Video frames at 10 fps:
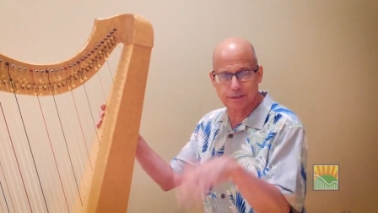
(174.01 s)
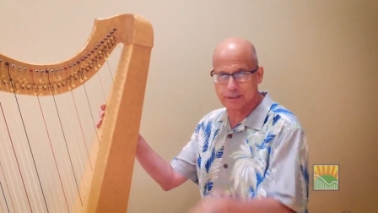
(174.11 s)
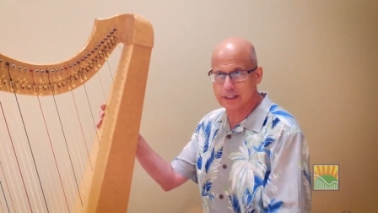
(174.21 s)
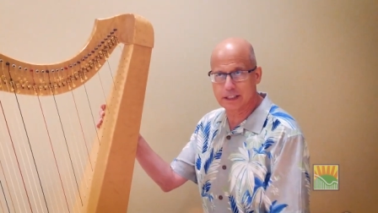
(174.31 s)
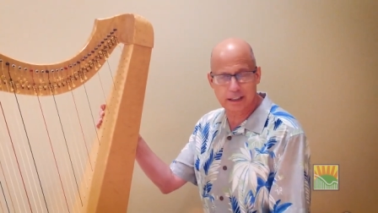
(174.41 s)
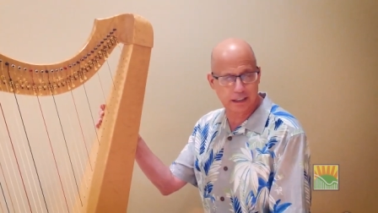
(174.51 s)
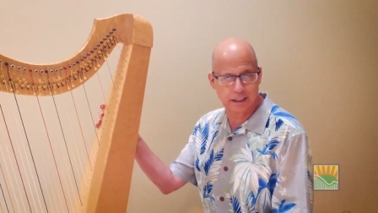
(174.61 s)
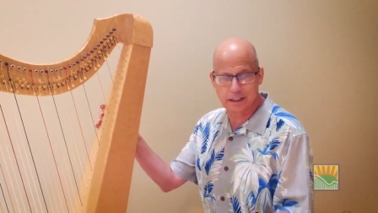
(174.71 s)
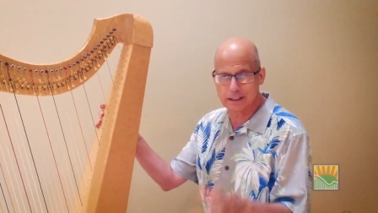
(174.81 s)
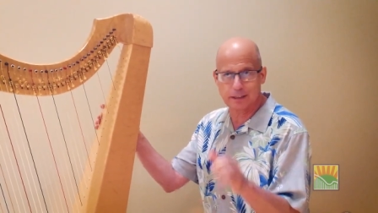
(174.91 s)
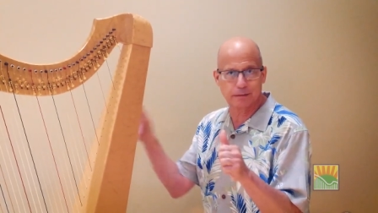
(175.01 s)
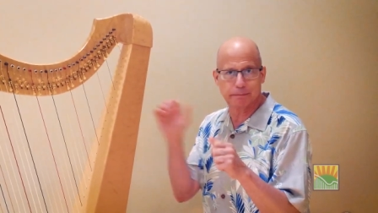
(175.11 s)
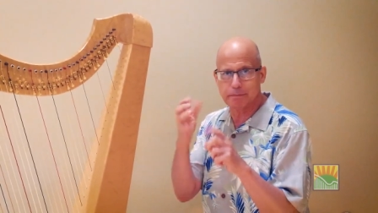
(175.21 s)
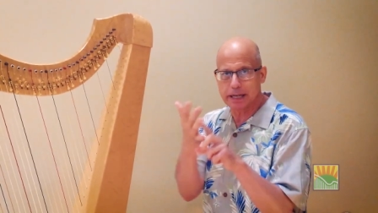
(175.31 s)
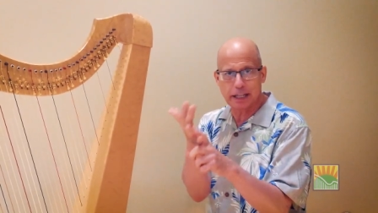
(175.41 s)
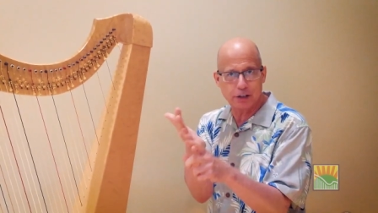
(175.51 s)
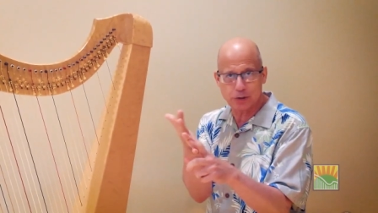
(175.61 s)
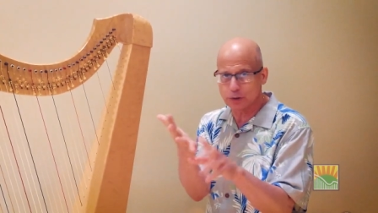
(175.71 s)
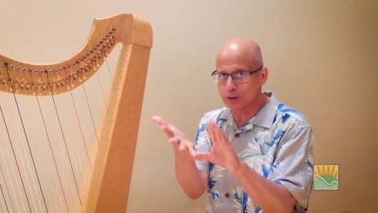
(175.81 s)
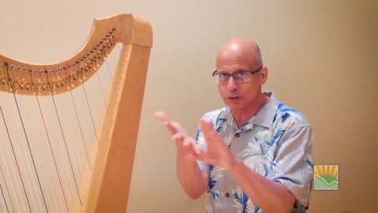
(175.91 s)
the
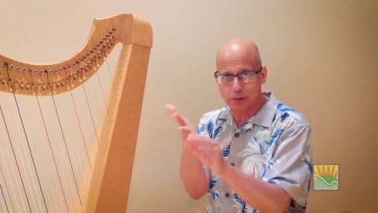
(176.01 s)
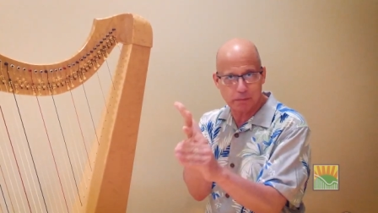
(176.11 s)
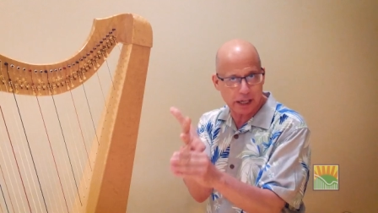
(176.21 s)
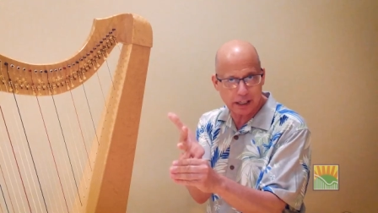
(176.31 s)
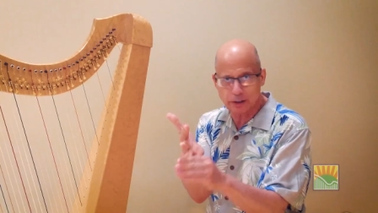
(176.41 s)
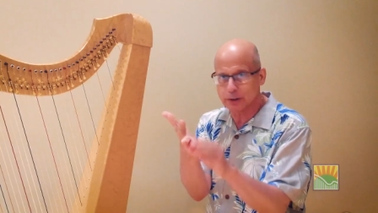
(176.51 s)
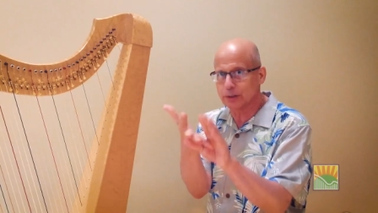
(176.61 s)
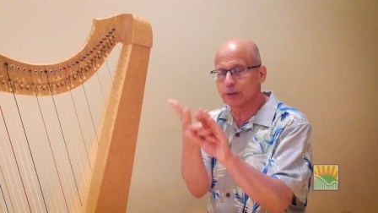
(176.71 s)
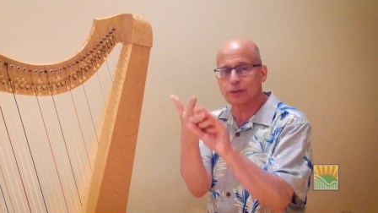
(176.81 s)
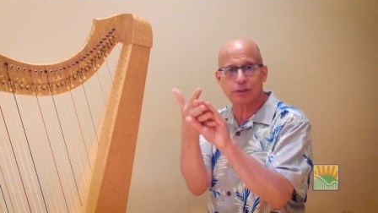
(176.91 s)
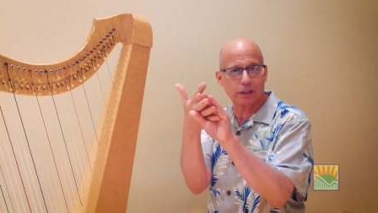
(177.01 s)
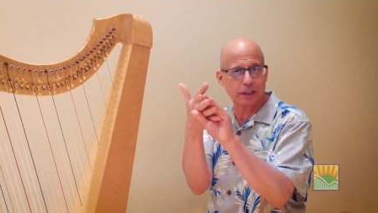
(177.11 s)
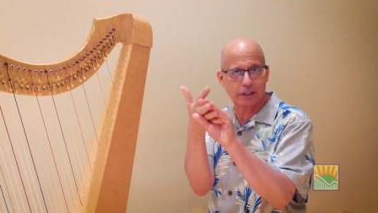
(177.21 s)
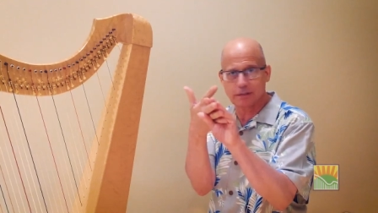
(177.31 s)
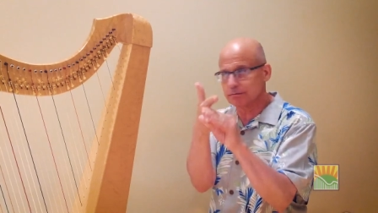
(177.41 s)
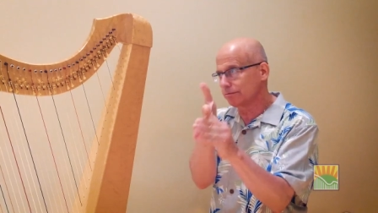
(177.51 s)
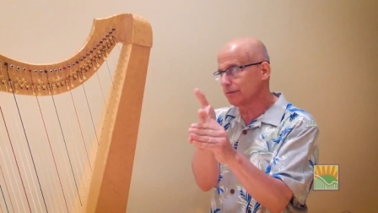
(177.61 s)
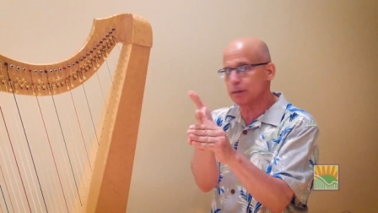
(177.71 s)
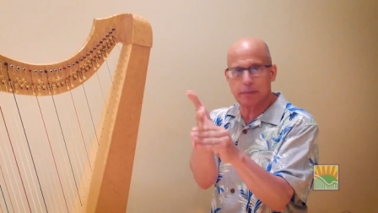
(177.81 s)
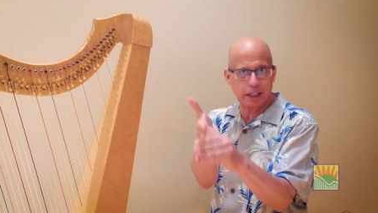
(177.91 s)
majors and minors and
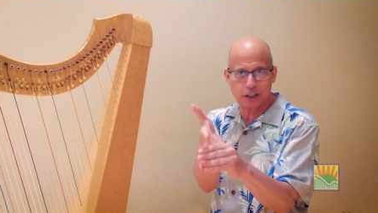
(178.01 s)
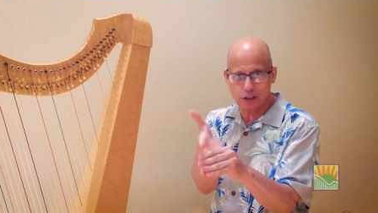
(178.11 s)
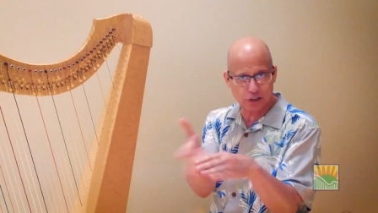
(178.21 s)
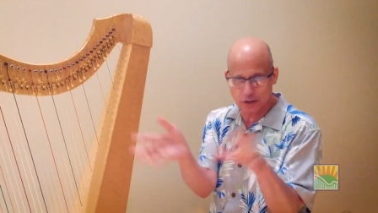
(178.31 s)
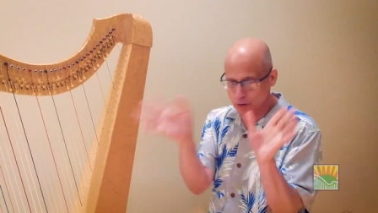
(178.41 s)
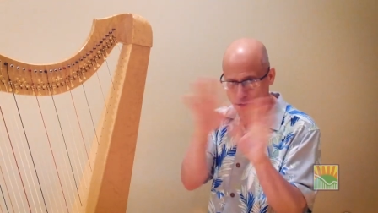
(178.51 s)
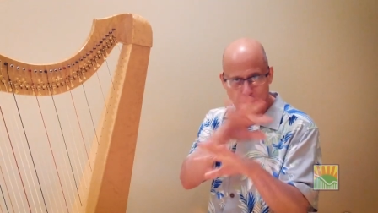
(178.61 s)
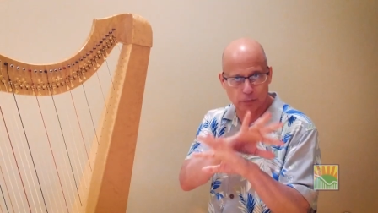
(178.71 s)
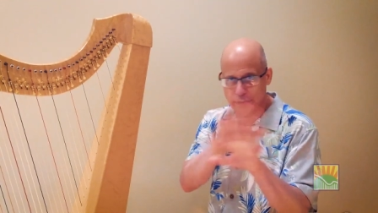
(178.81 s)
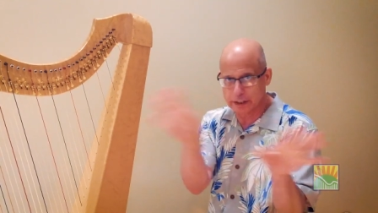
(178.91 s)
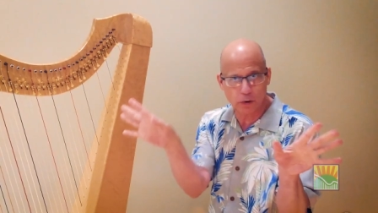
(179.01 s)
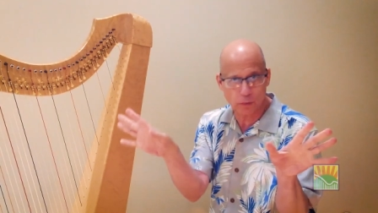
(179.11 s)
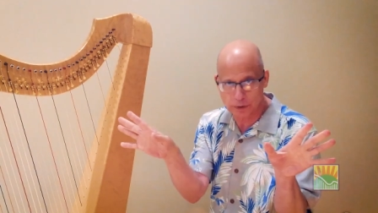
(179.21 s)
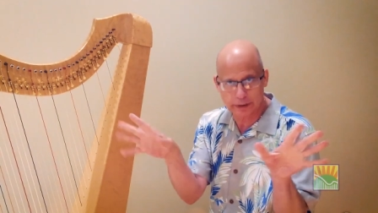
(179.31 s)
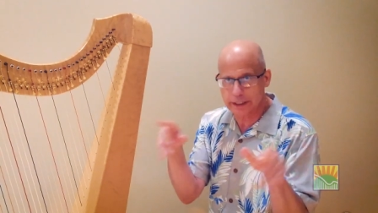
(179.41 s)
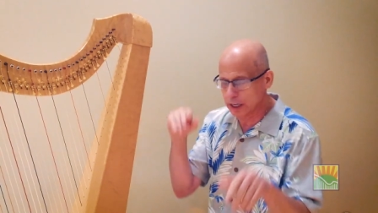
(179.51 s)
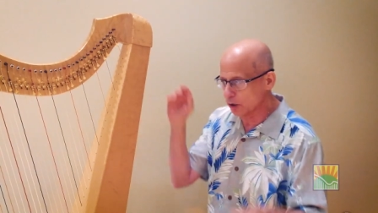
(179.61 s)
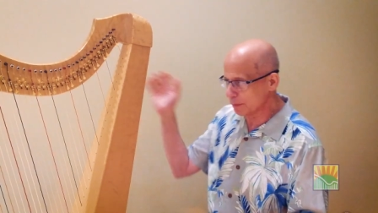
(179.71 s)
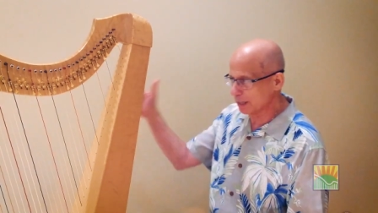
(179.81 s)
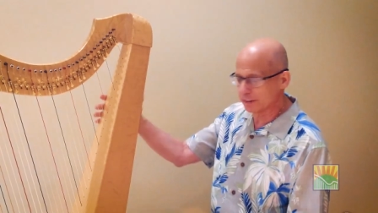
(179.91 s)
diminished, or we don't really
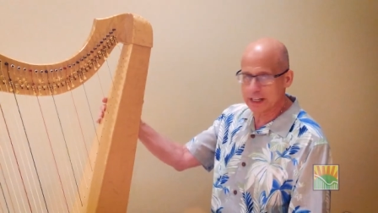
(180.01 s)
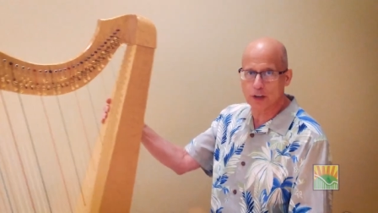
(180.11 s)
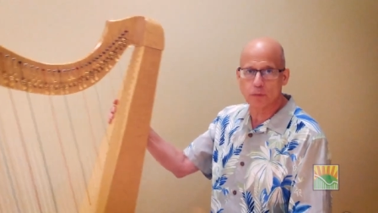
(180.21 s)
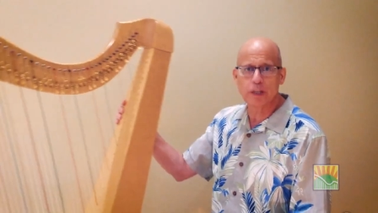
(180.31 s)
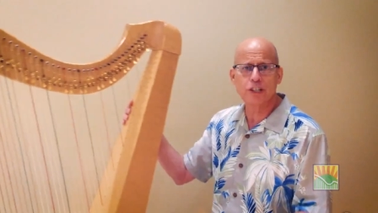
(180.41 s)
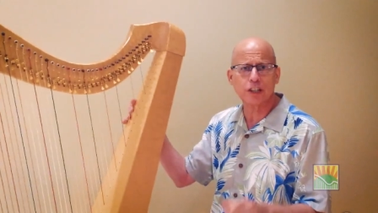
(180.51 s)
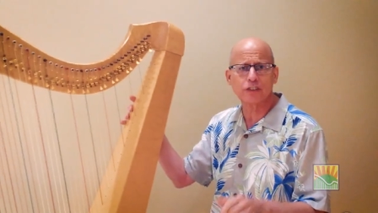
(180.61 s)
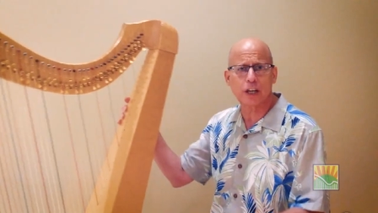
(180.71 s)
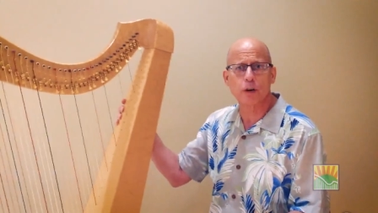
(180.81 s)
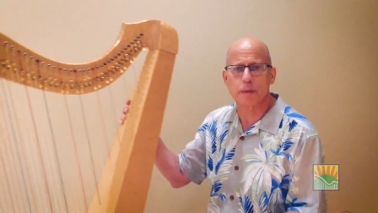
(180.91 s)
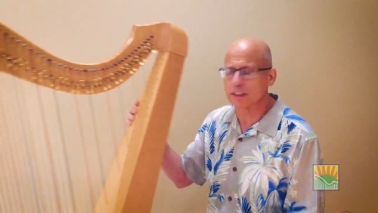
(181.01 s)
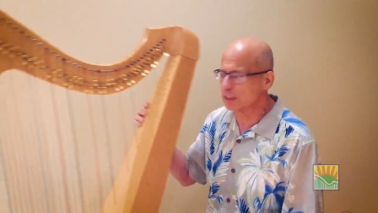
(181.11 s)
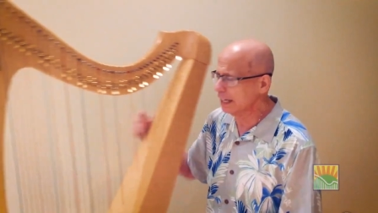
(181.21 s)
care about that. We just care about the